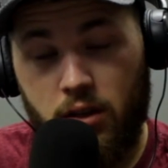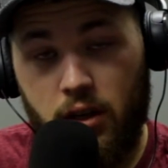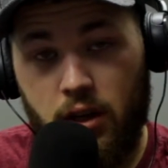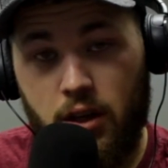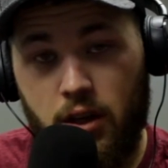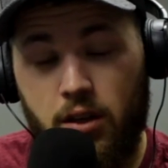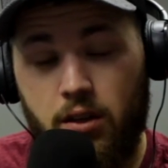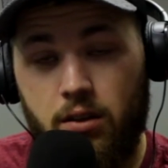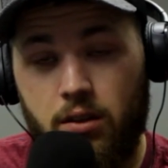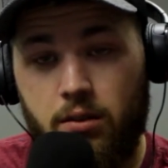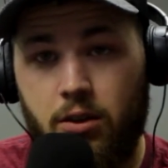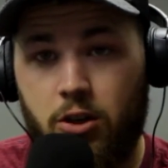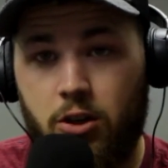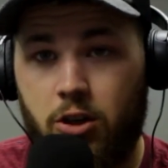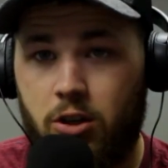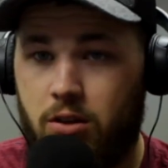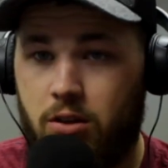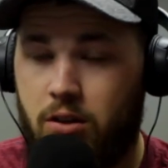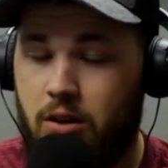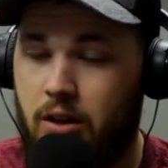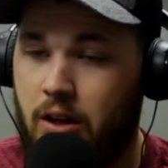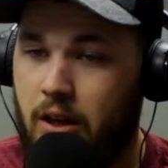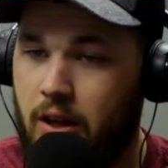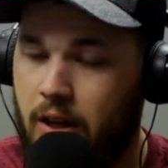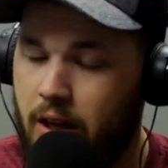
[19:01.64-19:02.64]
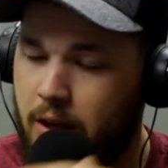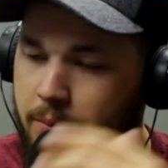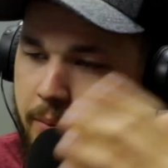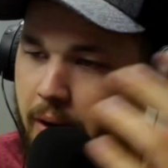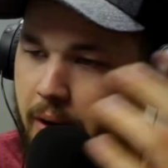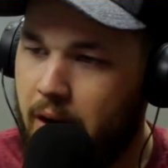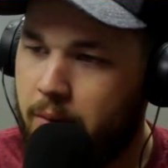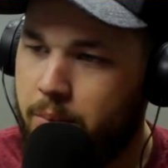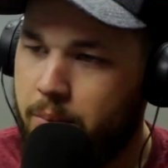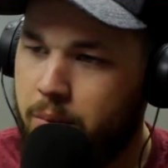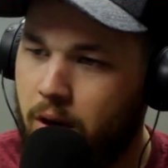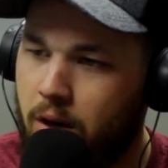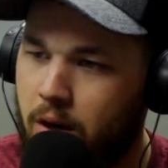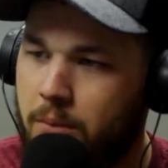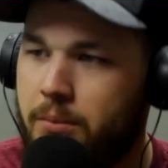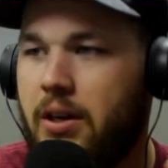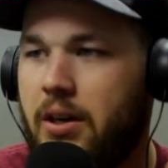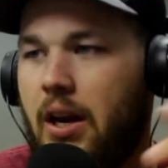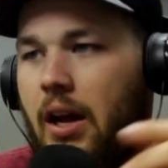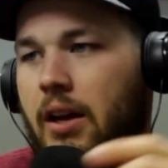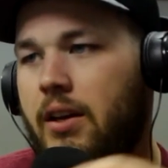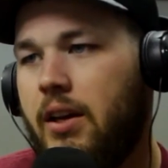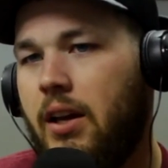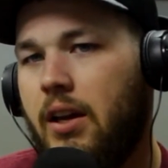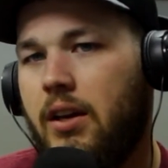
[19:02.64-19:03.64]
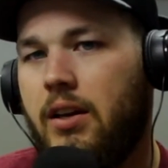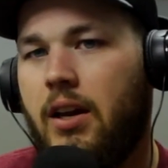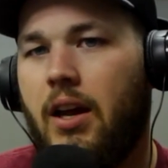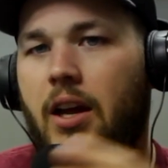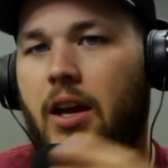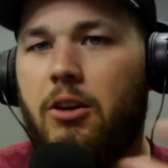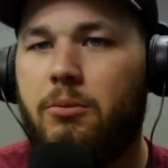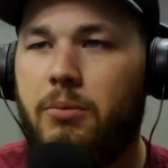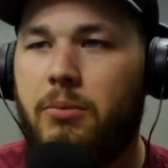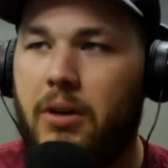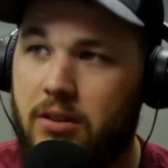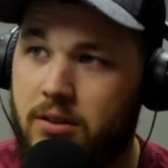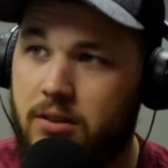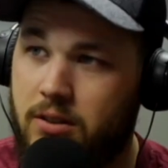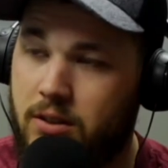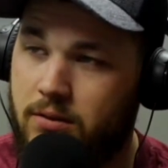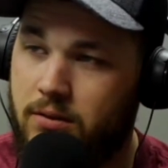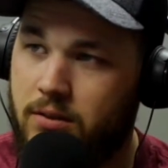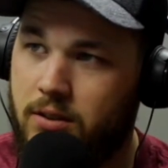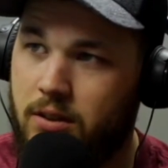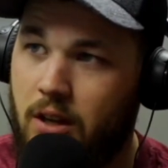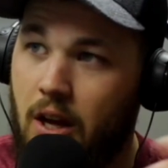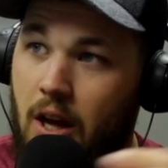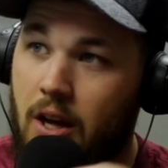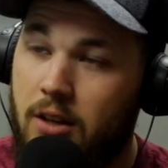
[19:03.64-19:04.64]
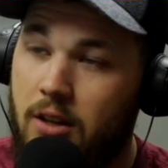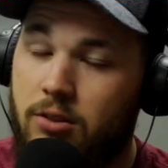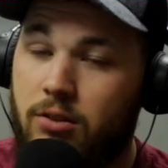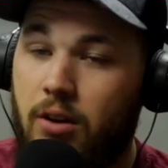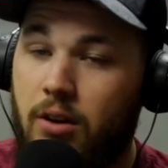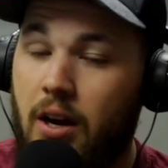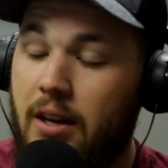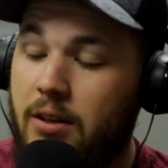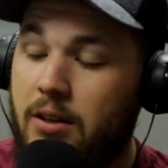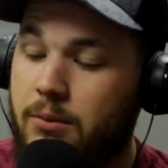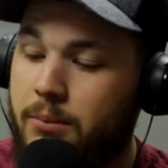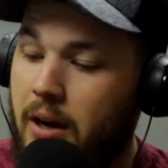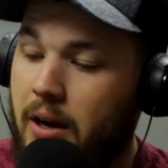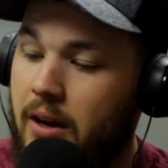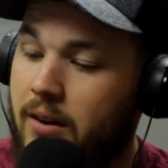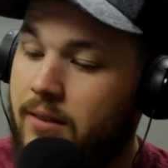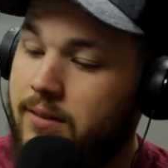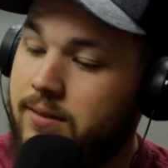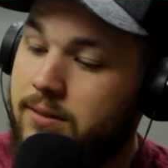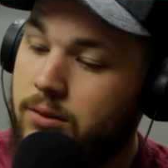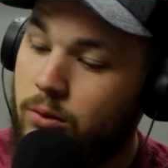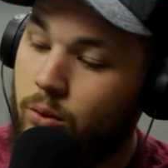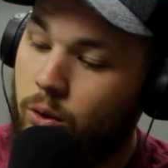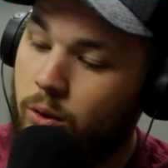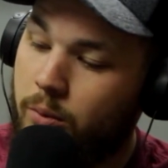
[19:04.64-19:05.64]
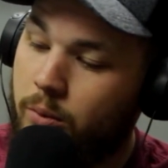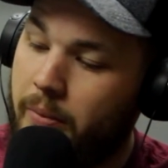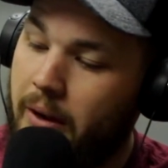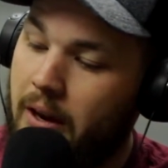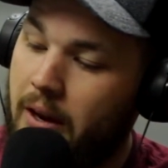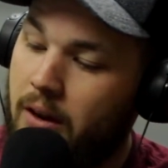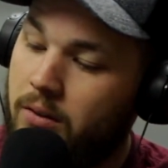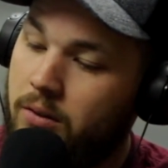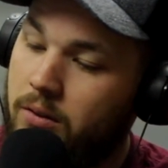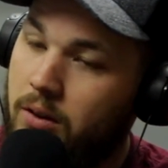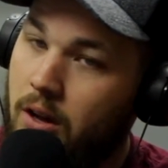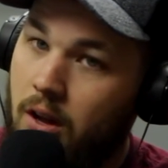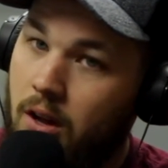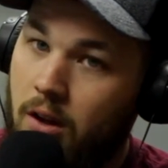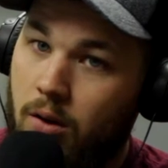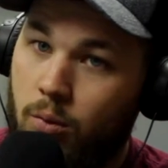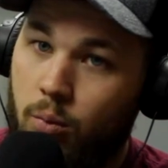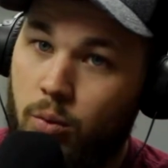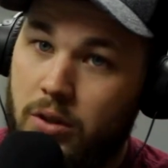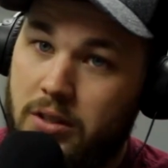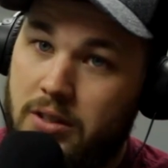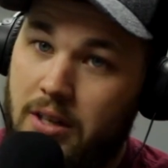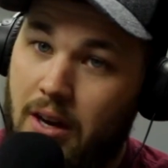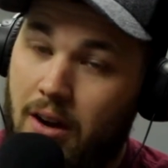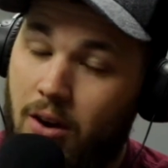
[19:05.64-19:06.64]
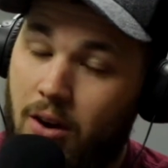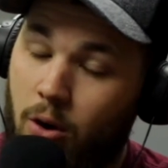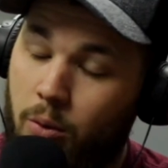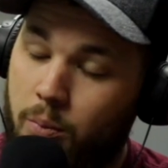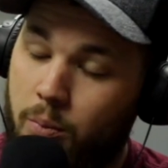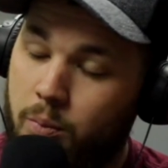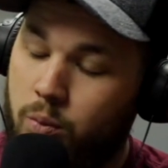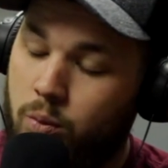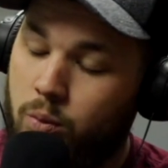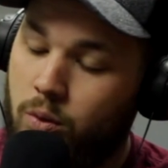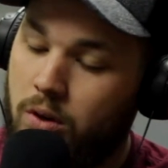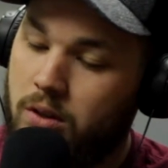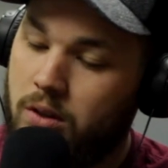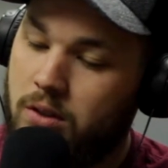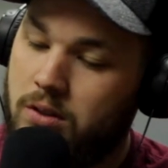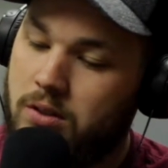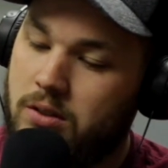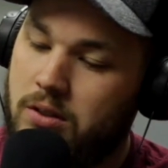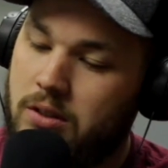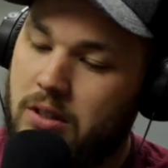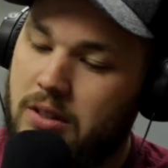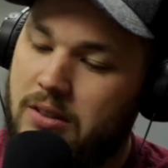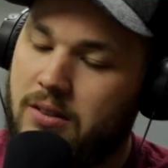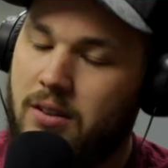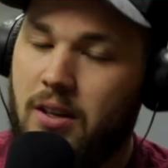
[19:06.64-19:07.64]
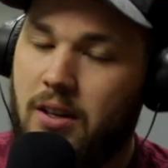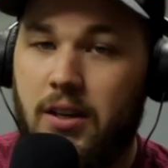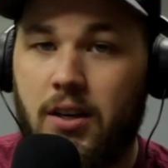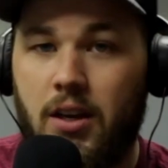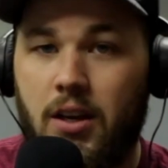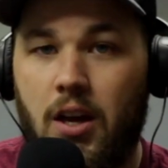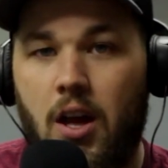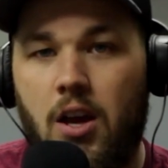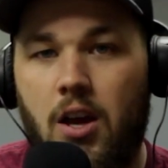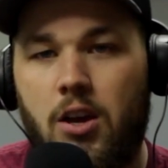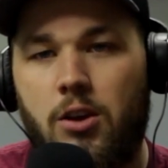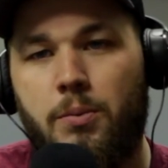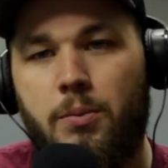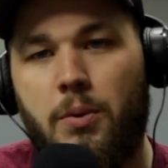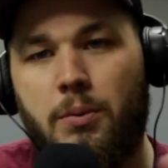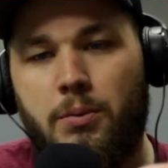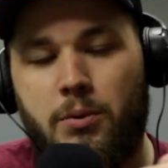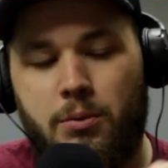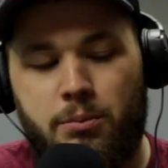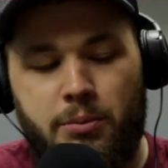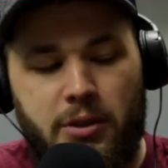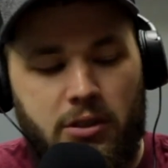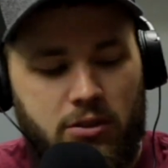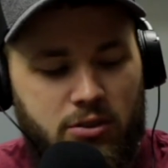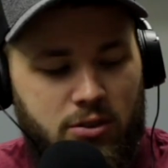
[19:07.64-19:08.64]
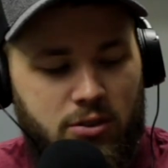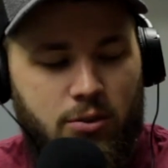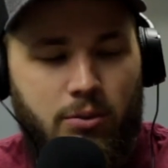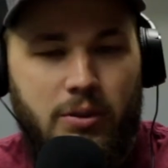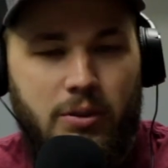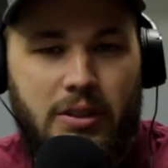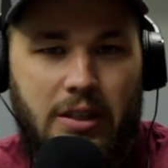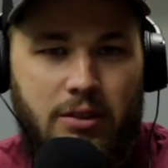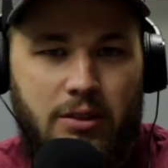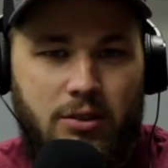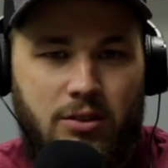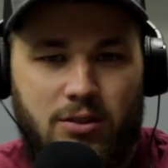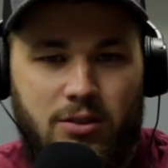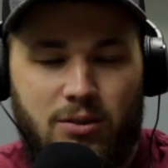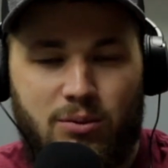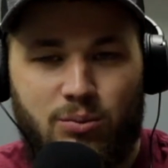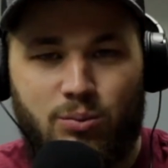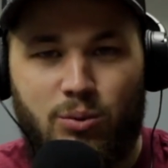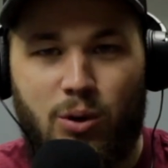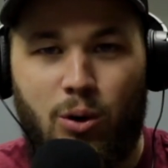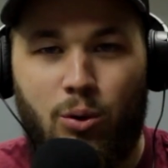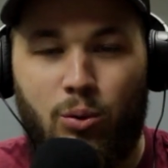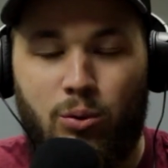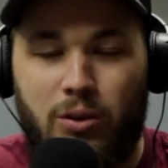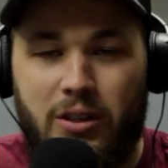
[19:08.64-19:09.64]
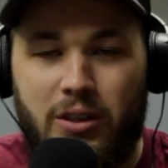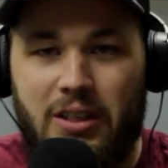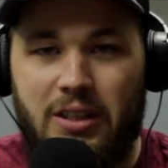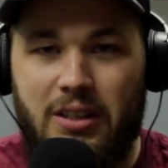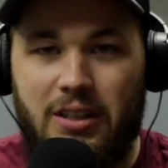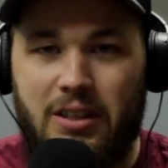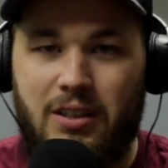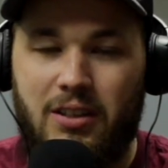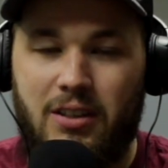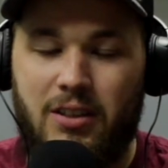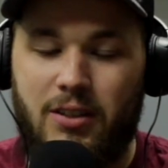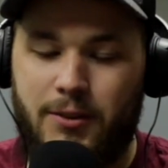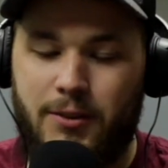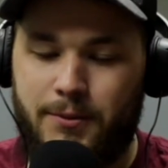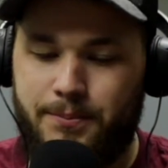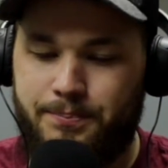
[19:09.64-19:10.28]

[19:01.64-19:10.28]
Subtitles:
And in my apartment, I can't hang my TV. So I had to buy a floor mount, which I hope works. It's like, you remember in middle school when they used to roll in